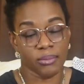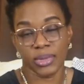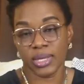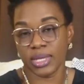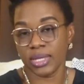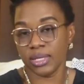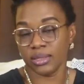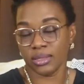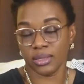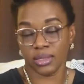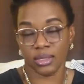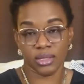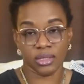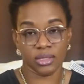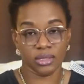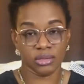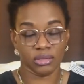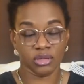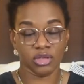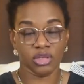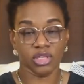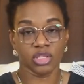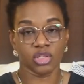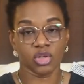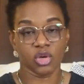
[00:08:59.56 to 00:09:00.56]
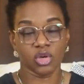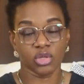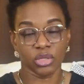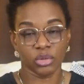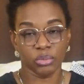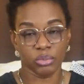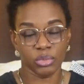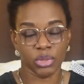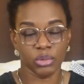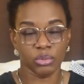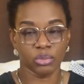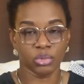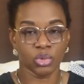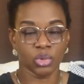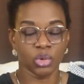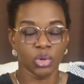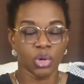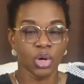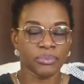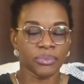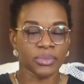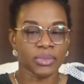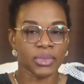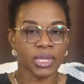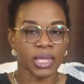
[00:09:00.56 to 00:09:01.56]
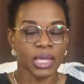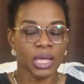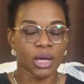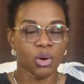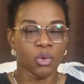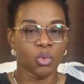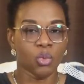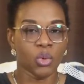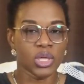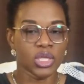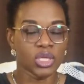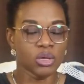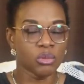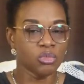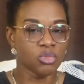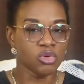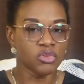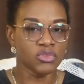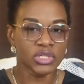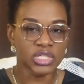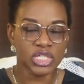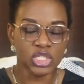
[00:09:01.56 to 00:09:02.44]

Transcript: in other people. When you're moving